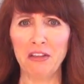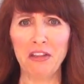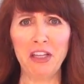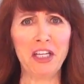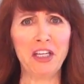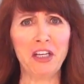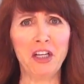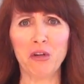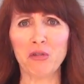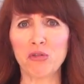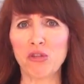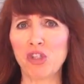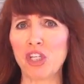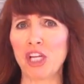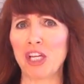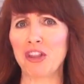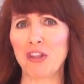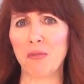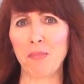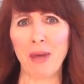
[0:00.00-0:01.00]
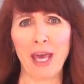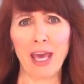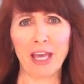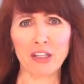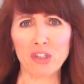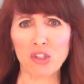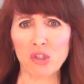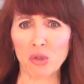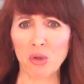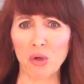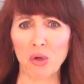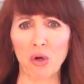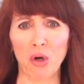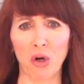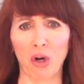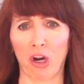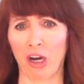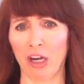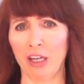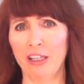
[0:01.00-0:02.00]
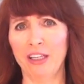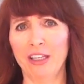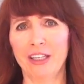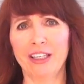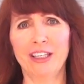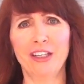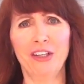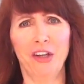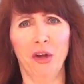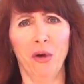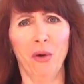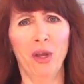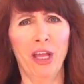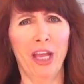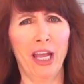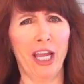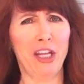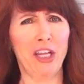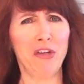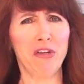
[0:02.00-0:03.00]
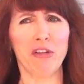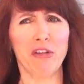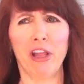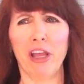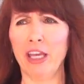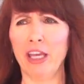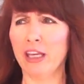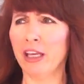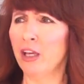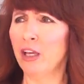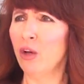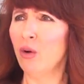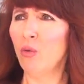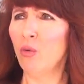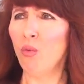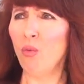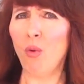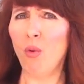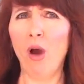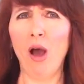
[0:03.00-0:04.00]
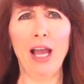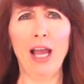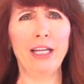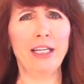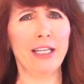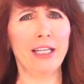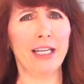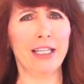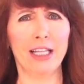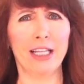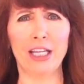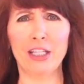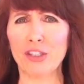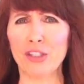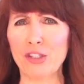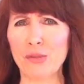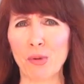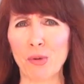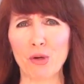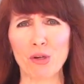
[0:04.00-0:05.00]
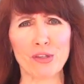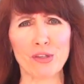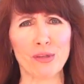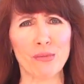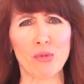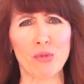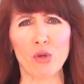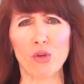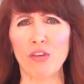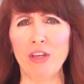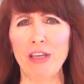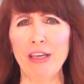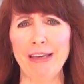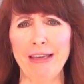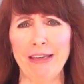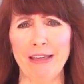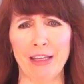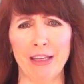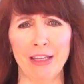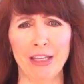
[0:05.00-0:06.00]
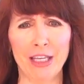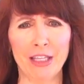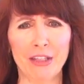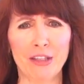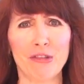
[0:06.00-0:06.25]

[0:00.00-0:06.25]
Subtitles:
They don't shut the back door, and you're like, why did I let this person move in?